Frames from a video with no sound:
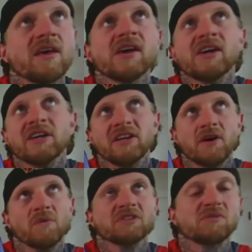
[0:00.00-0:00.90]

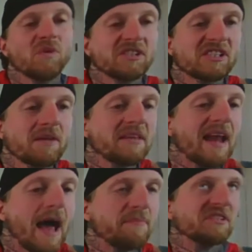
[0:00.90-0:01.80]
Once something
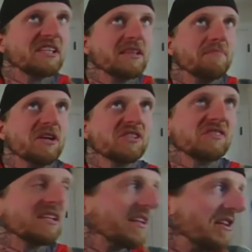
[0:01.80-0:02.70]
happens in the
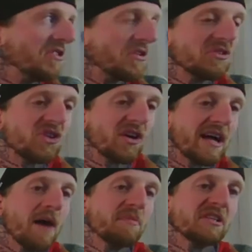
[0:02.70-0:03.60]
bust and, you start
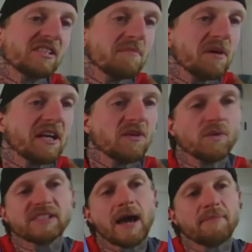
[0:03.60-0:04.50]
comping somebody to
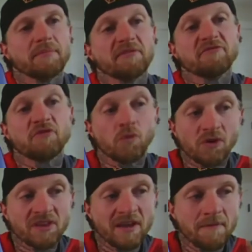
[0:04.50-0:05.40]
what's happened
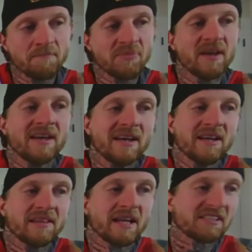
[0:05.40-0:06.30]
before them,
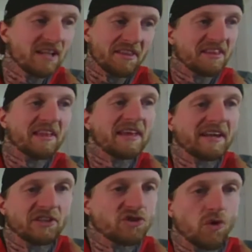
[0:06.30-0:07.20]
that's nothing that they
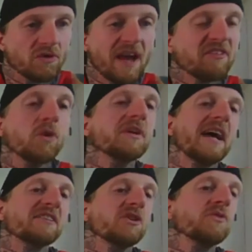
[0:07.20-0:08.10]
control. Devin Lloyd
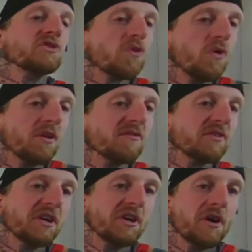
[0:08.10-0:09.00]
has no control
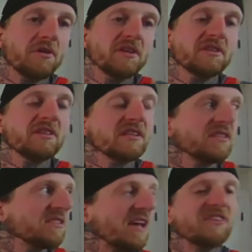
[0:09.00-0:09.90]
over, the
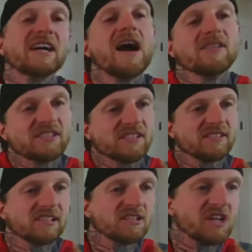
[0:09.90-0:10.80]
Zaven Collinses
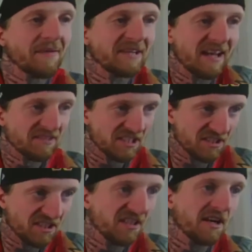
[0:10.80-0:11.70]
and the Jamin Davises the year